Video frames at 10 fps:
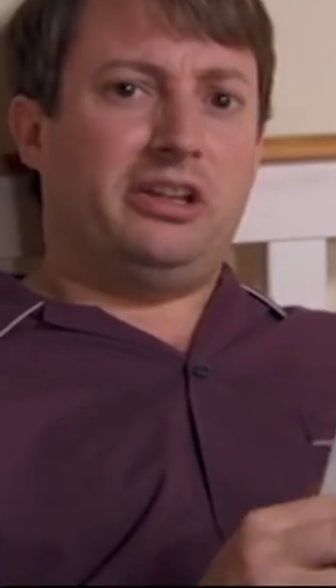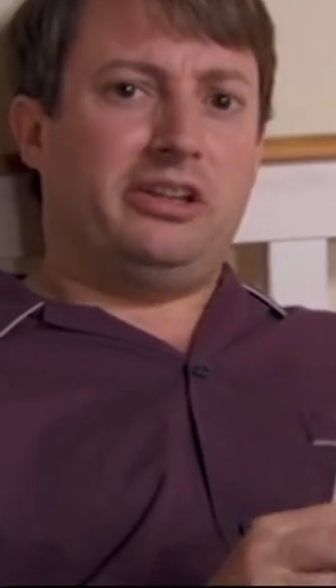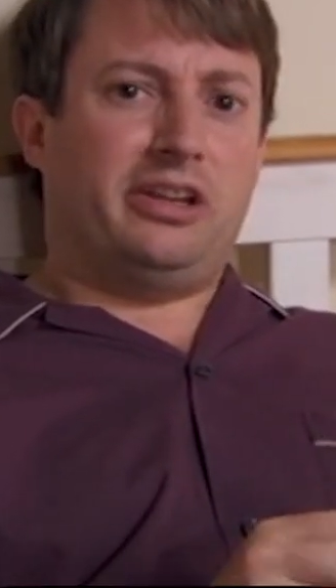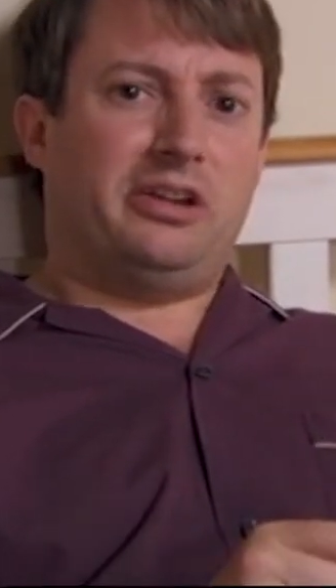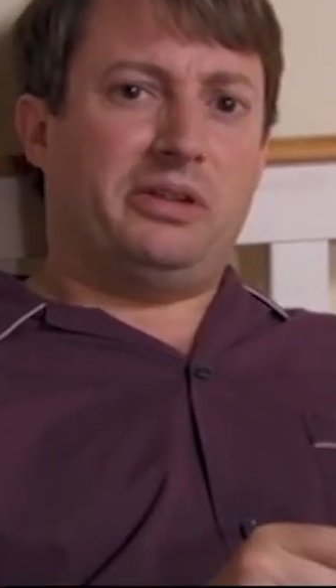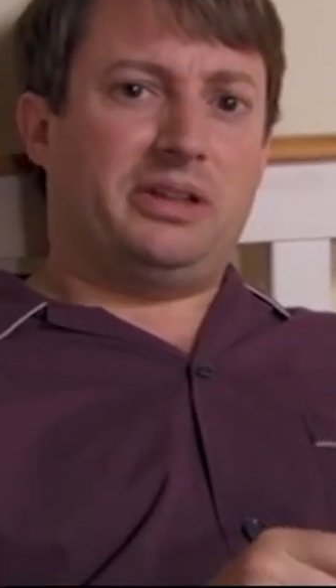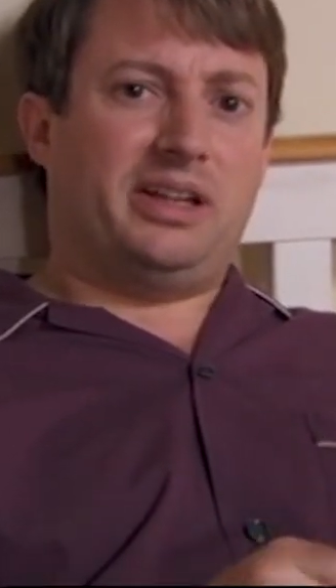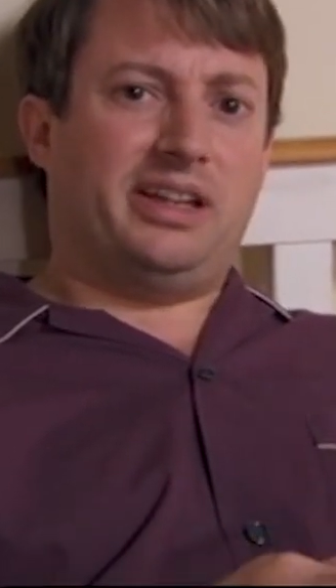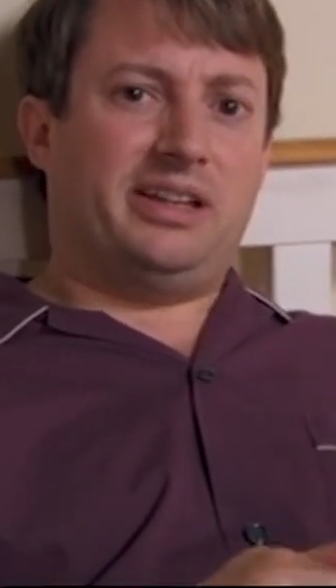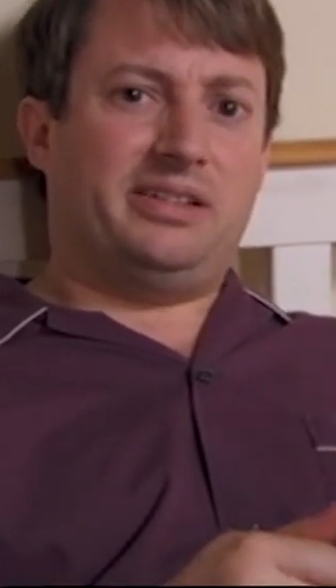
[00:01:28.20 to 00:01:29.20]
You know,
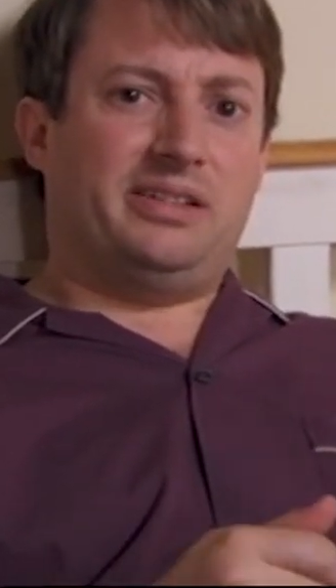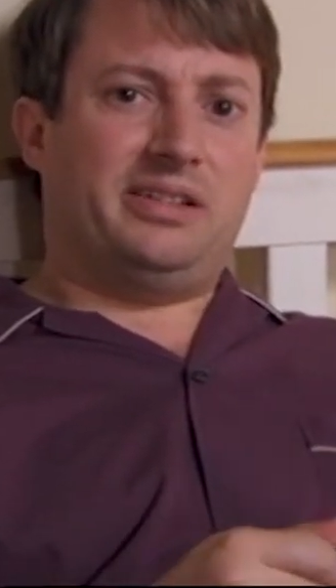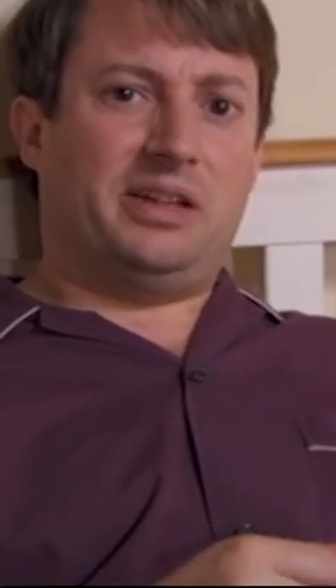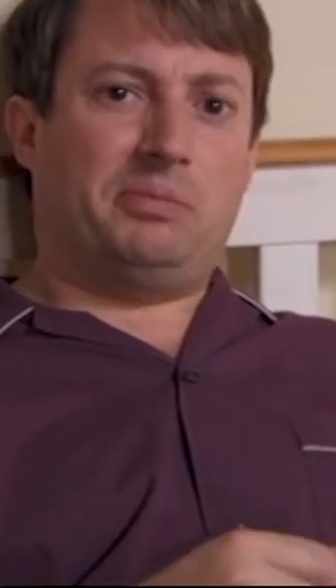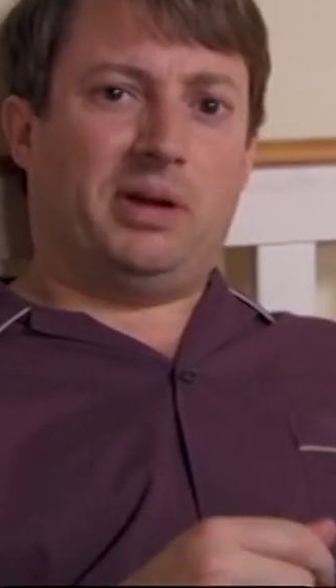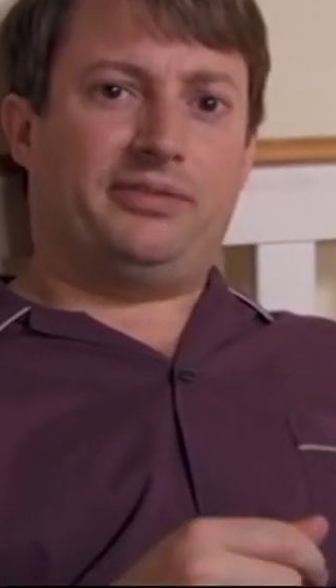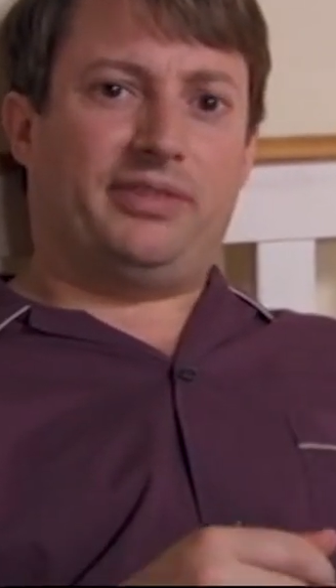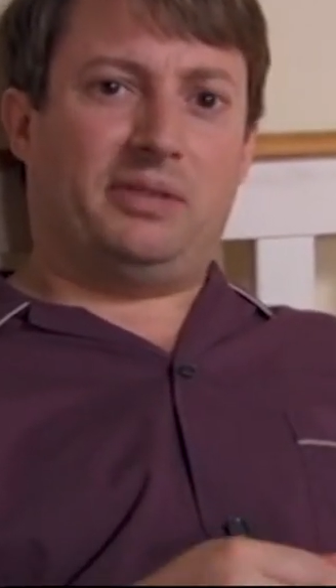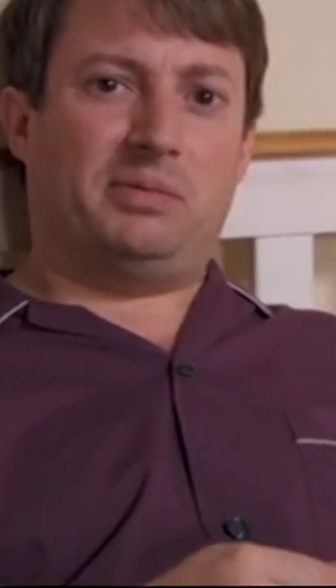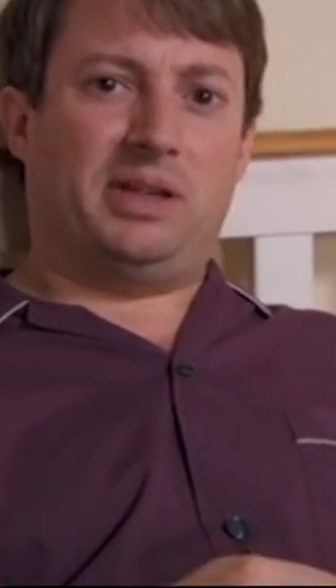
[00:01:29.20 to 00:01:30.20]
in, in, in my
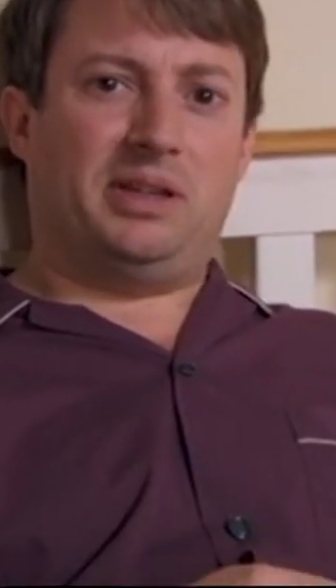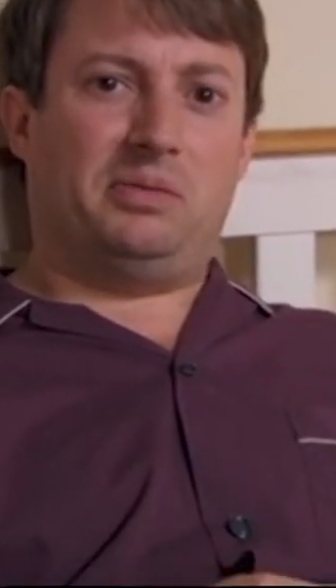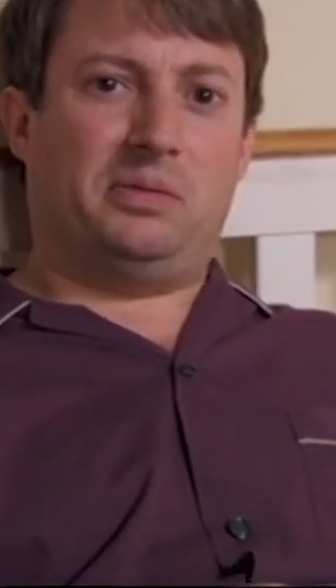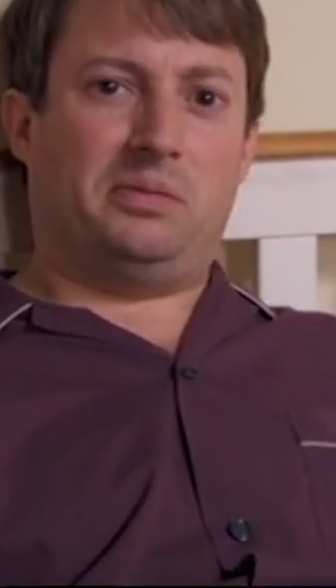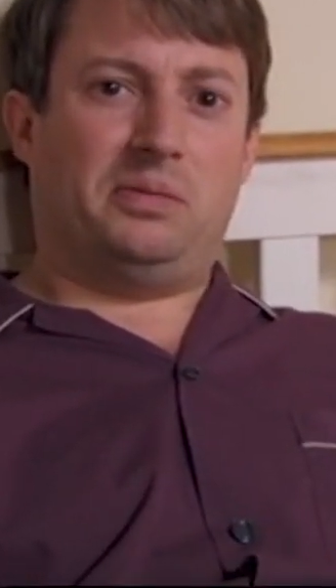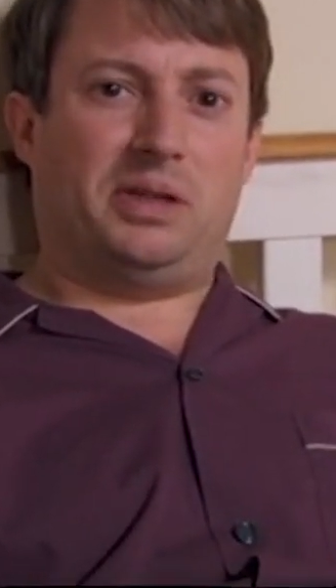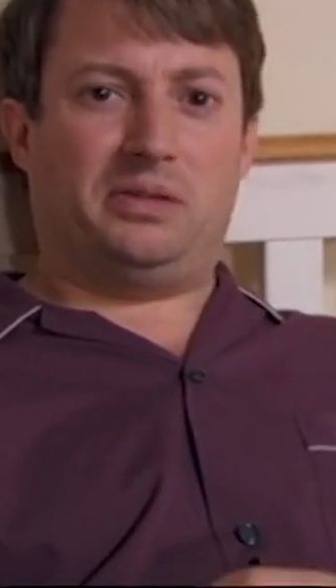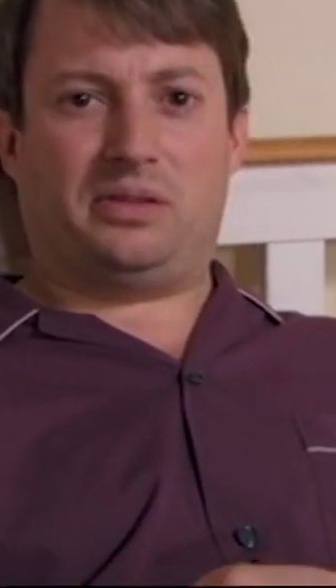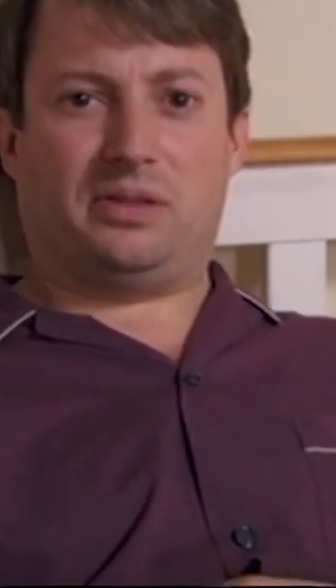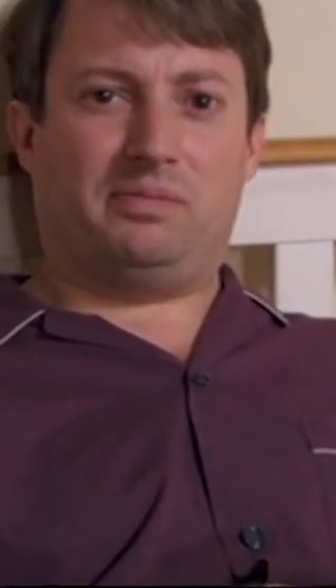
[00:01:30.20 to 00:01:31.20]
family, we
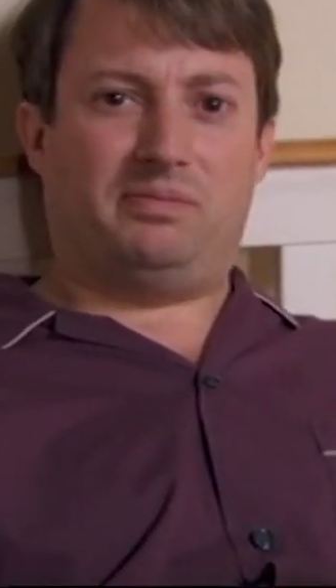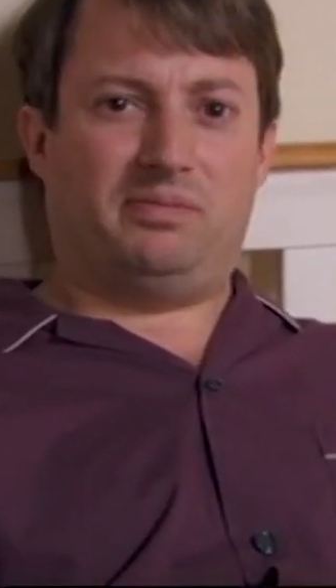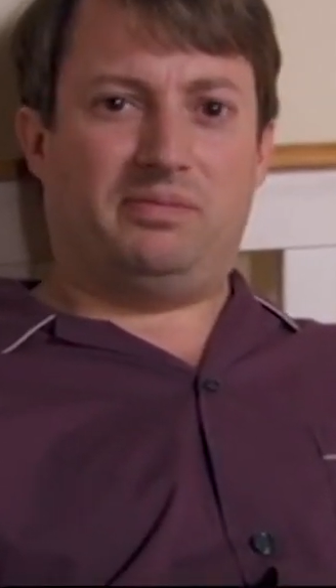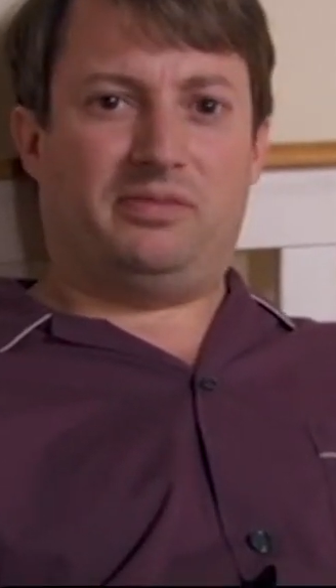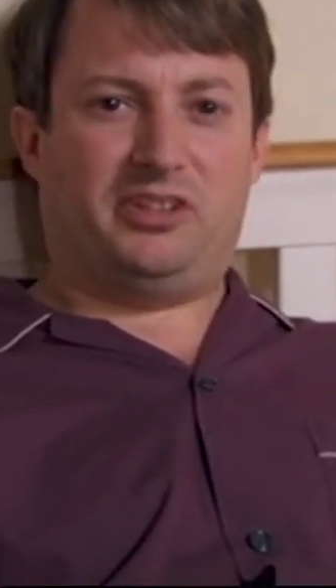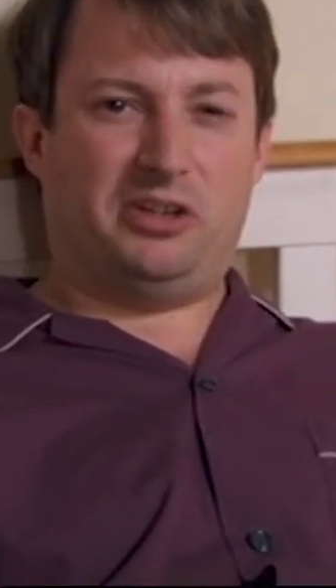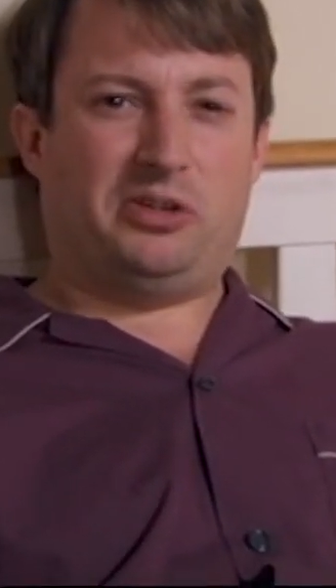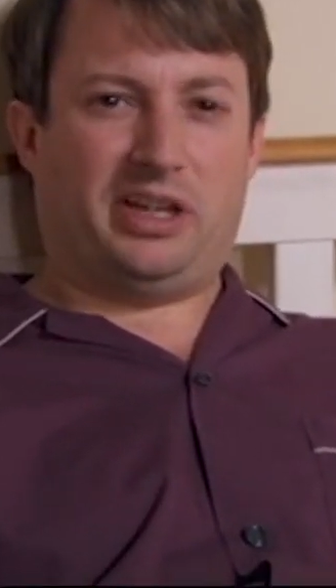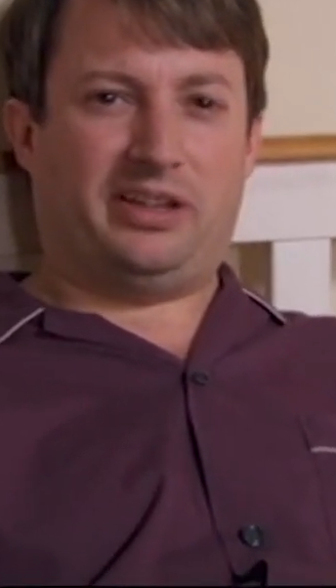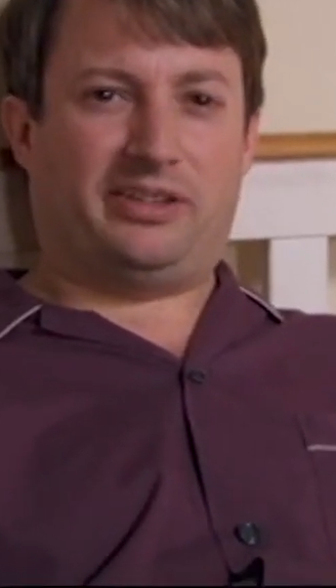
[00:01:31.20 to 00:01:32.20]
do sort of
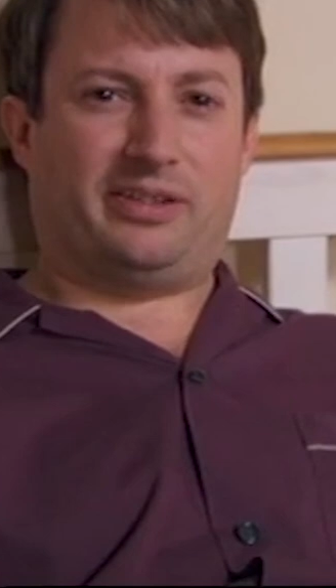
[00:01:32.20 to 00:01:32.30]
jokey